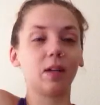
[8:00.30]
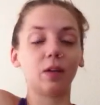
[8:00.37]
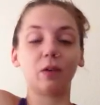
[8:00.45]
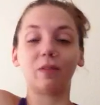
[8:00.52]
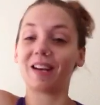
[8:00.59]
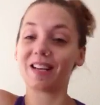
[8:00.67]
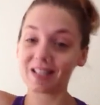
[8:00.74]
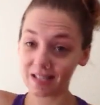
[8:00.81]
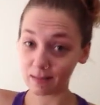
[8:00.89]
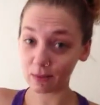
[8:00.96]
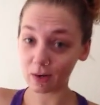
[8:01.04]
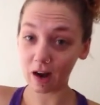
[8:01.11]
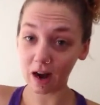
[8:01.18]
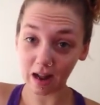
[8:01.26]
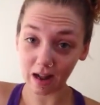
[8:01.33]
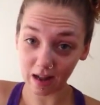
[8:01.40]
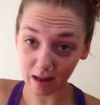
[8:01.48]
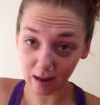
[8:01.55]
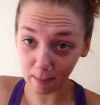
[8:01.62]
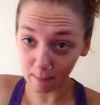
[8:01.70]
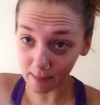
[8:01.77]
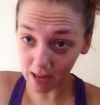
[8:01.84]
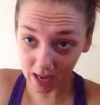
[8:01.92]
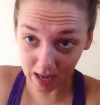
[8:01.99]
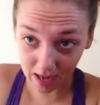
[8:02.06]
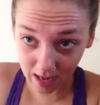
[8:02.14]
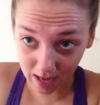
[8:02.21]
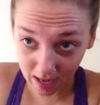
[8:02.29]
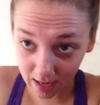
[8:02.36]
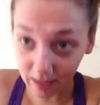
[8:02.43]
Don't forget to subscribe. Bye.